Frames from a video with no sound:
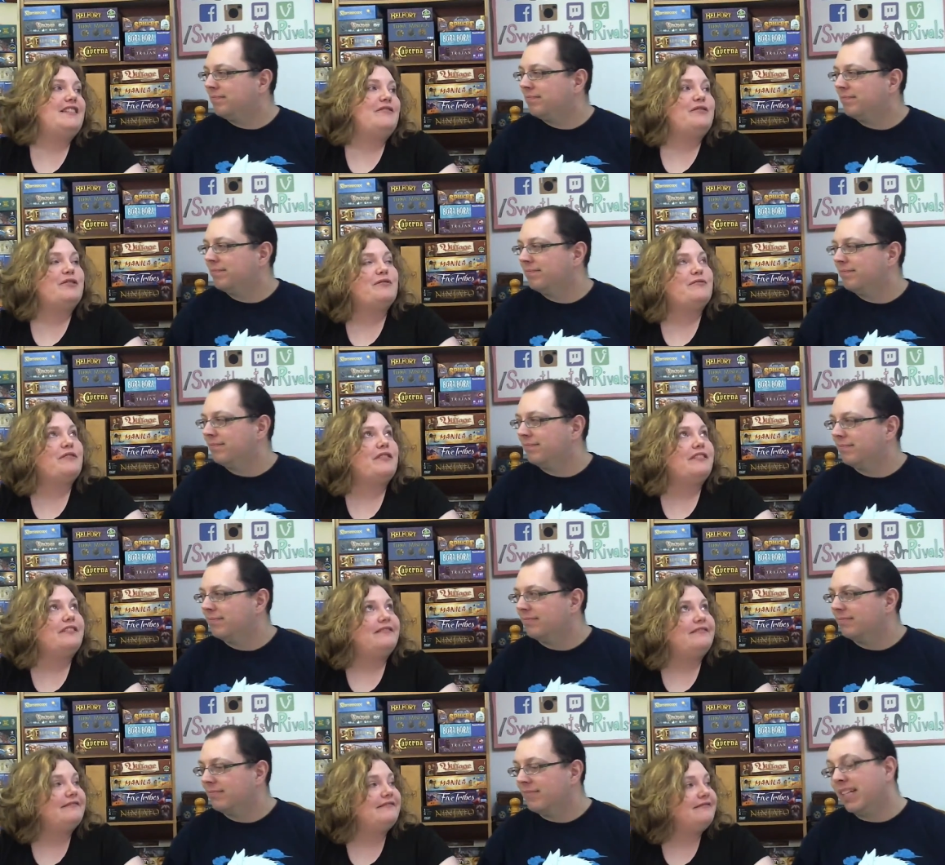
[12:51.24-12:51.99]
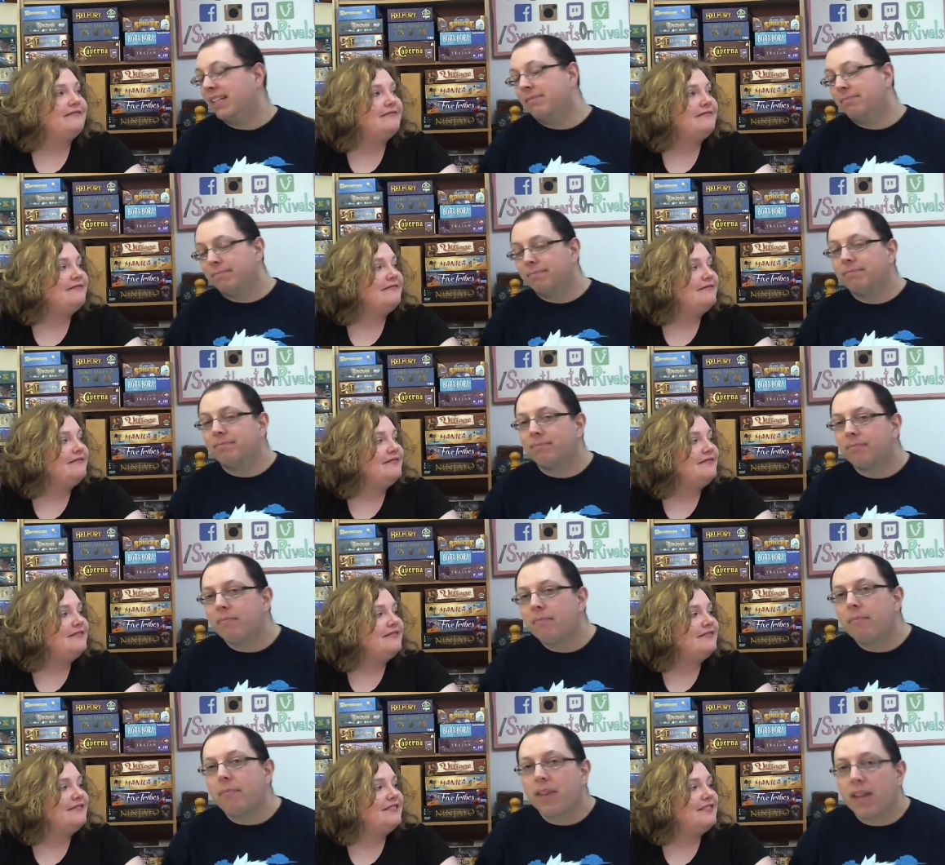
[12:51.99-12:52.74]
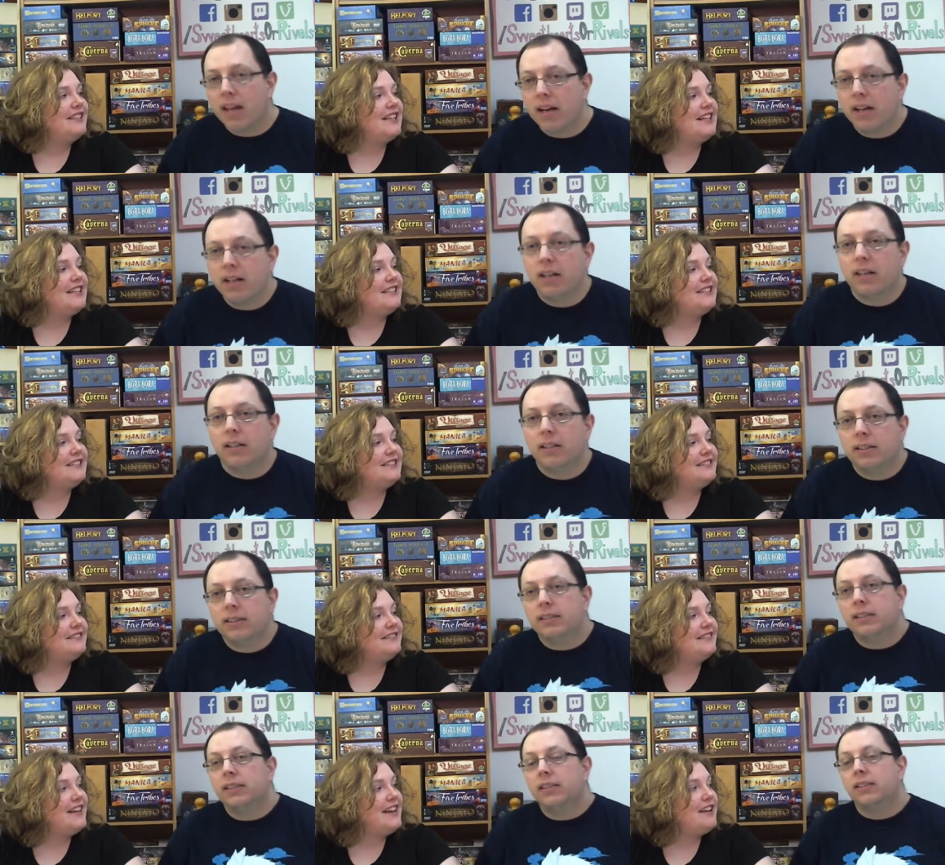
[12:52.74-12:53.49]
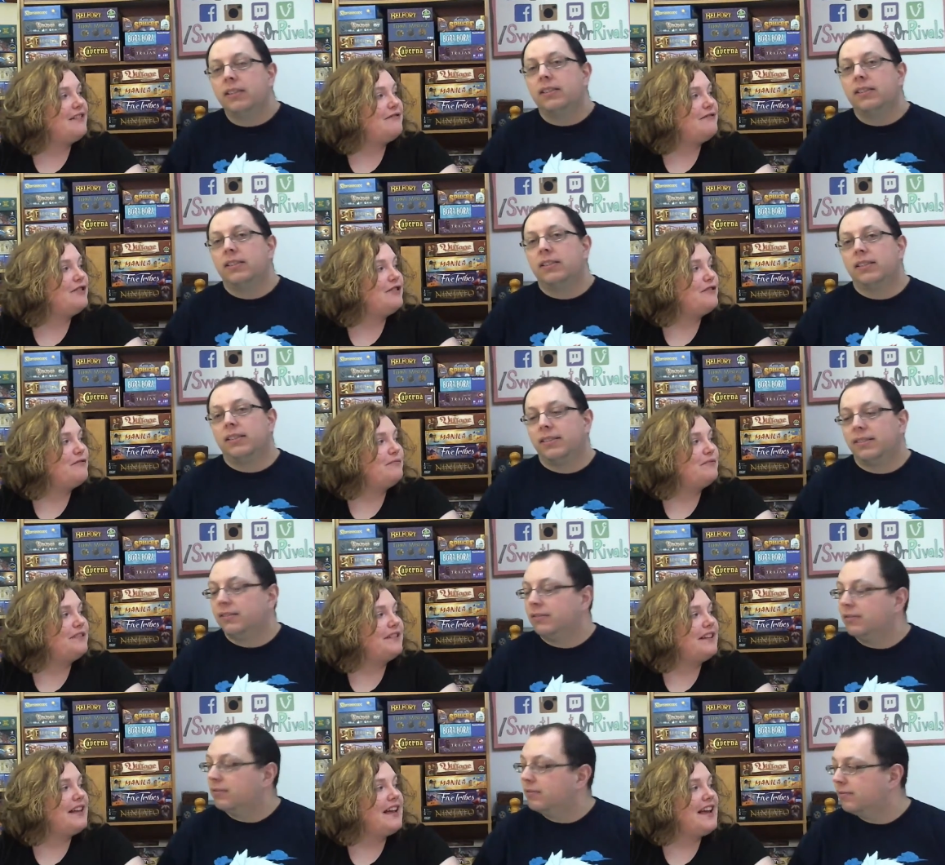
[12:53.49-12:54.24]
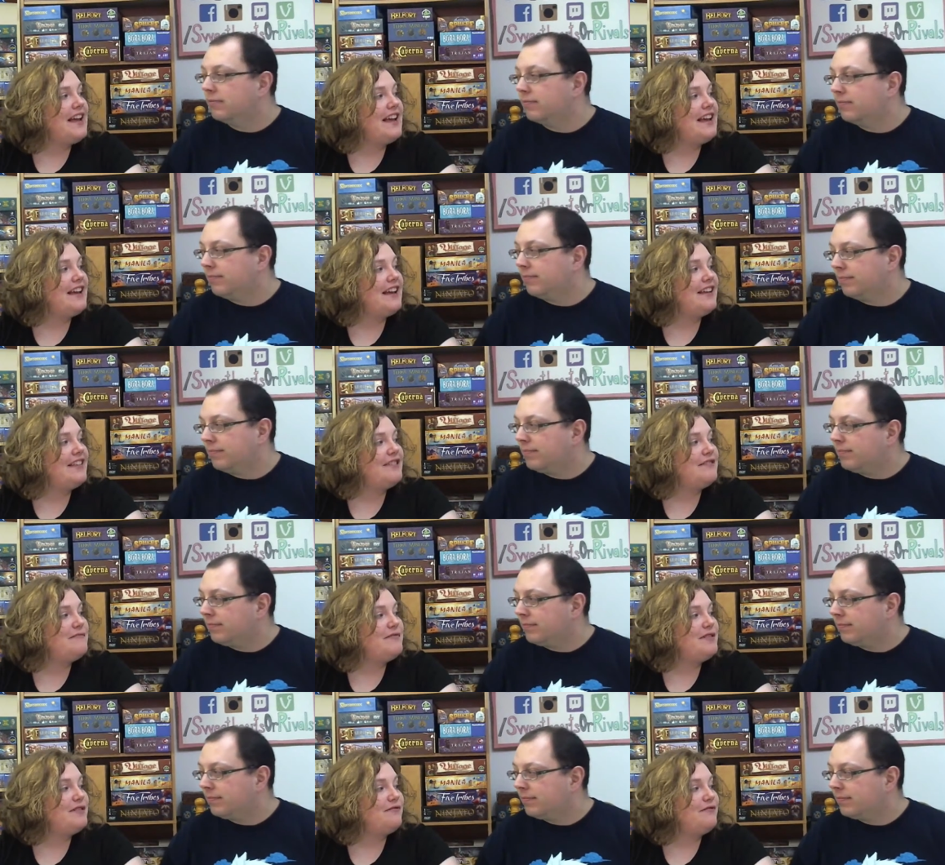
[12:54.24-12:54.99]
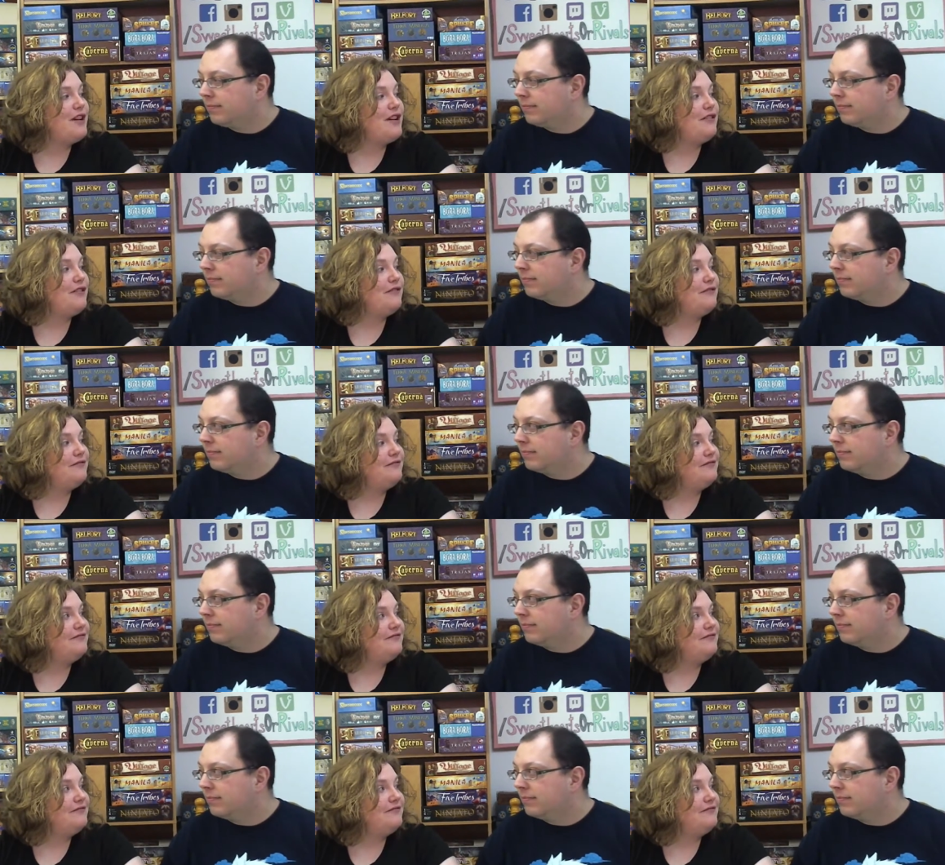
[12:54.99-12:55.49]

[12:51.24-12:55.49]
Speaker 1: which one. Yeah. Because, yeah, we don't play them in a row.